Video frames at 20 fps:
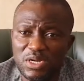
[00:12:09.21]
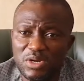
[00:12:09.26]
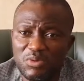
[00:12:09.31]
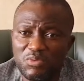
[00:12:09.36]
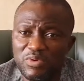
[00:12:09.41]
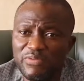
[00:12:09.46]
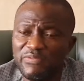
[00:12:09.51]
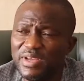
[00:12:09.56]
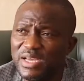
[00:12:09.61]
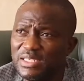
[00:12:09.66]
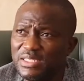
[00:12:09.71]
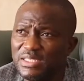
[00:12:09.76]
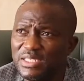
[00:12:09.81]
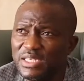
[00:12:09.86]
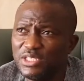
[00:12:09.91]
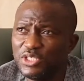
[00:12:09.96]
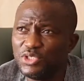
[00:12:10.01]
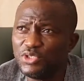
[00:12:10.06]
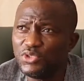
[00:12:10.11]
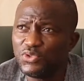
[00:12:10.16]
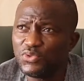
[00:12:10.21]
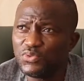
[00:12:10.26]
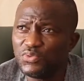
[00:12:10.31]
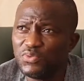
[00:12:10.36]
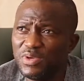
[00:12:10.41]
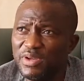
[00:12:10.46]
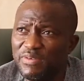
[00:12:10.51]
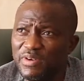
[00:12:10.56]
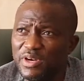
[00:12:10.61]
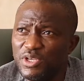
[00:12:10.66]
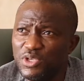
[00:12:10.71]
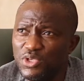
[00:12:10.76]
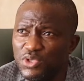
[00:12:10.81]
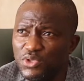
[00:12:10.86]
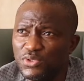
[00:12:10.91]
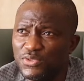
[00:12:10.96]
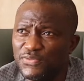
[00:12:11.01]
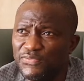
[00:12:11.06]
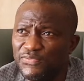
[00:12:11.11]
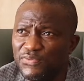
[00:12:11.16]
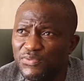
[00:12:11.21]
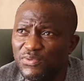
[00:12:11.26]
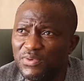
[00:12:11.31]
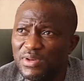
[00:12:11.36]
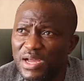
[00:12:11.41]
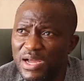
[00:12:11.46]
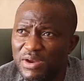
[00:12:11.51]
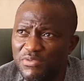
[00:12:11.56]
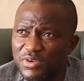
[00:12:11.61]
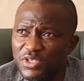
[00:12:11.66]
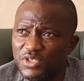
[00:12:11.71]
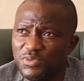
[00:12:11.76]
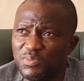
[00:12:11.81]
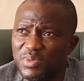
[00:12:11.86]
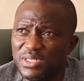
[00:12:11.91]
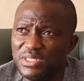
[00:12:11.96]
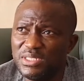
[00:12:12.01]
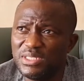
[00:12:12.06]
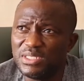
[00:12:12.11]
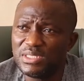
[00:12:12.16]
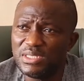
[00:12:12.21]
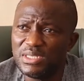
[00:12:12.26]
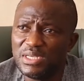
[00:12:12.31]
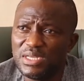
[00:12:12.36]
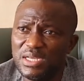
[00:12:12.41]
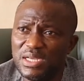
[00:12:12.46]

We've entered into a very useful arrangement,